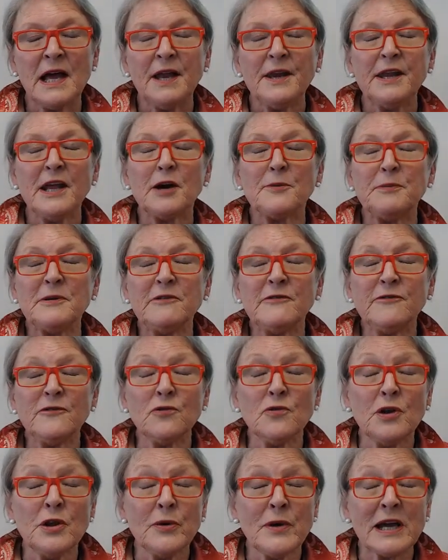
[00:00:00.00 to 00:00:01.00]
Now,
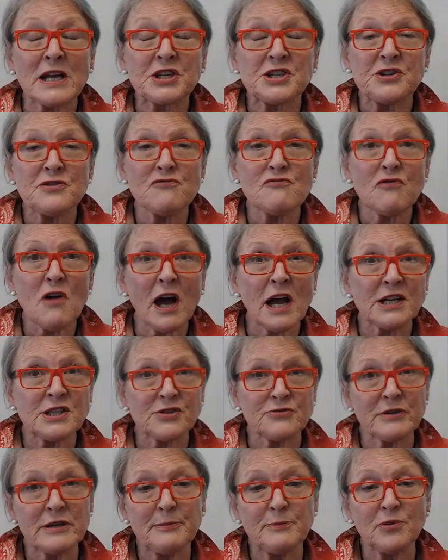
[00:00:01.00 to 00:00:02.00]
before you actually write
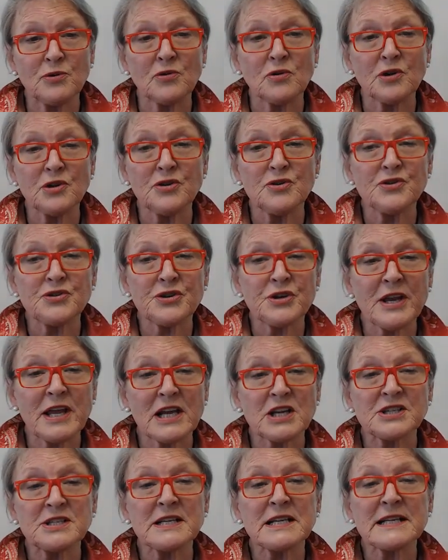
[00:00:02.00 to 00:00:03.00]
a report, you should
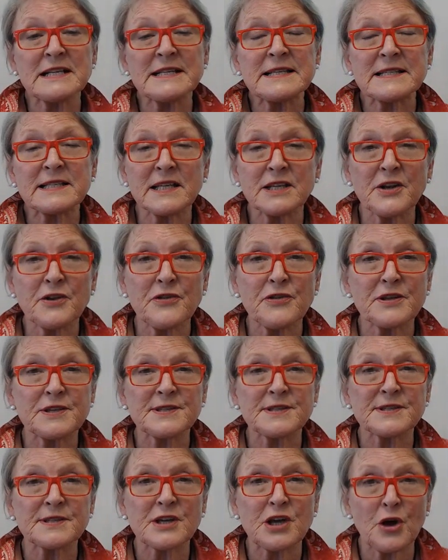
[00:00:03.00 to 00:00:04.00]
actually consider the
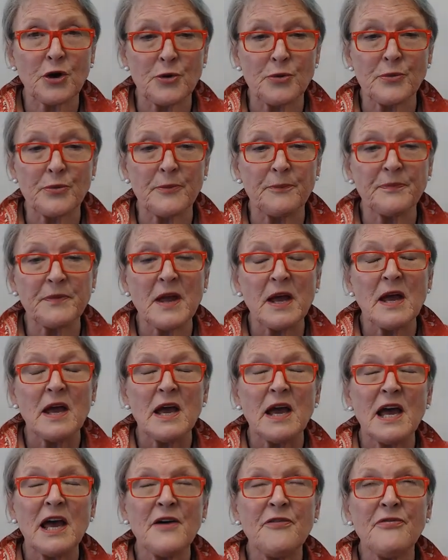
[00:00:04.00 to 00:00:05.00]
scope,
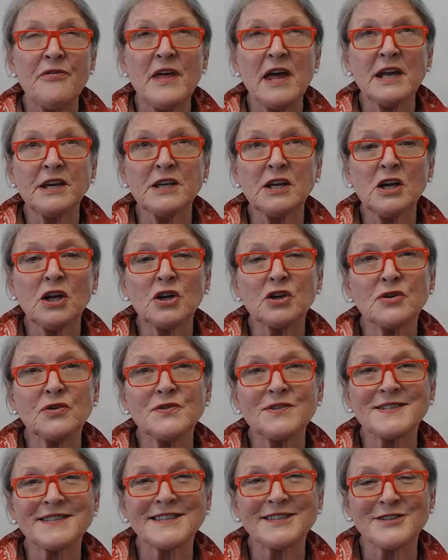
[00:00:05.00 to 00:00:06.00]
and that
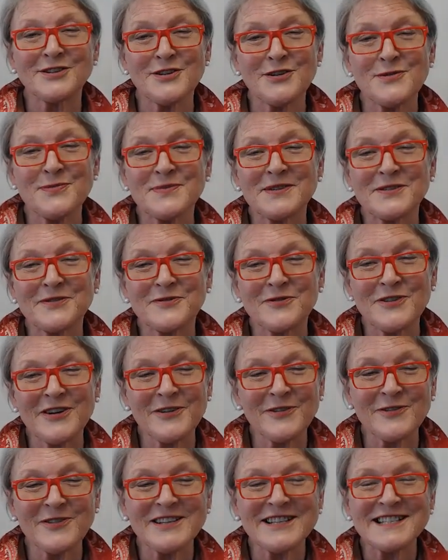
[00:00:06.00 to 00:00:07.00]
includes the terms of
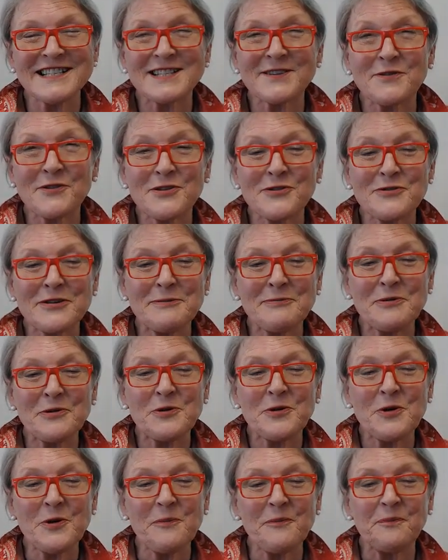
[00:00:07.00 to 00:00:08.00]
reference for the
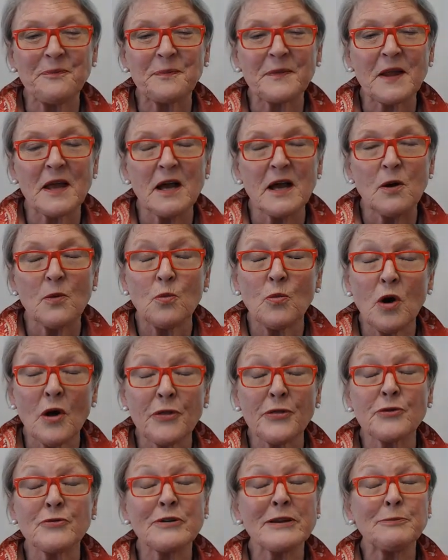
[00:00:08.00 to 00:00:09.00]
report,
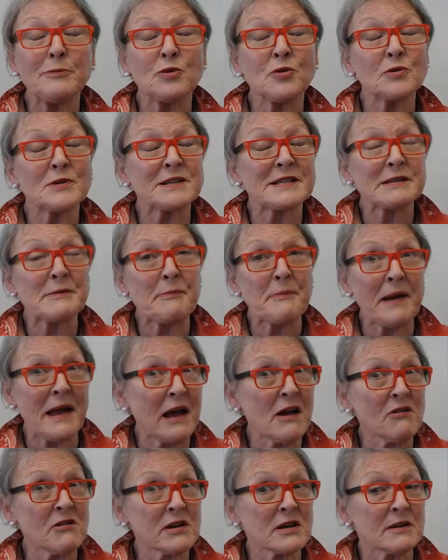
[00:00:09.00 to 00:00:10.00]
what the report's
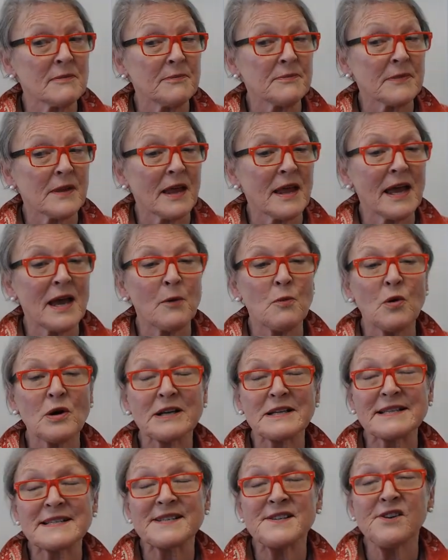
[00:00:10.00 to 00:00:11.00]
about, and what
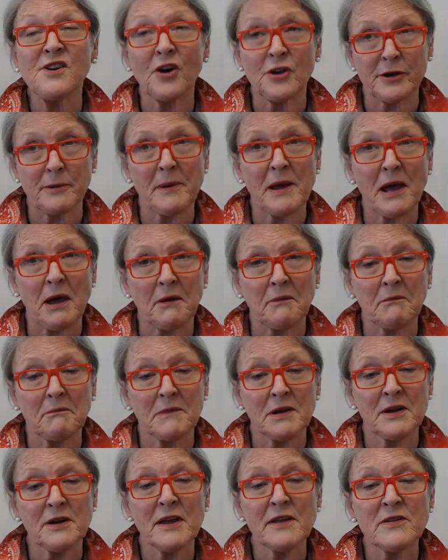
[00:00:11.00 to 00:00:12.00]
it's not about.
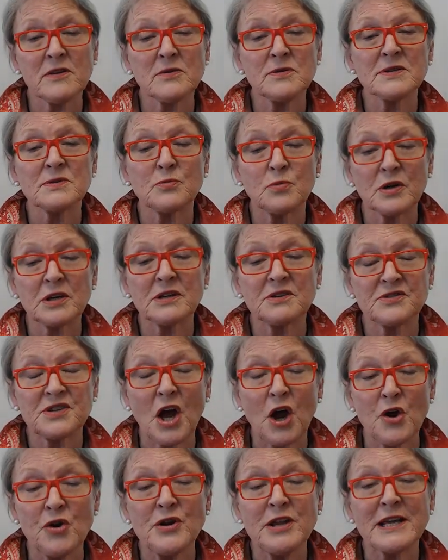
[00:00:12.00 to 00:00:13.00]
In other words, what it
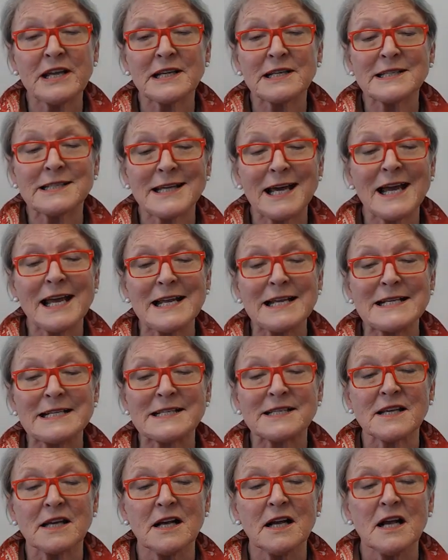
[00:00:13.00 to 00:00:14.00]
only contains.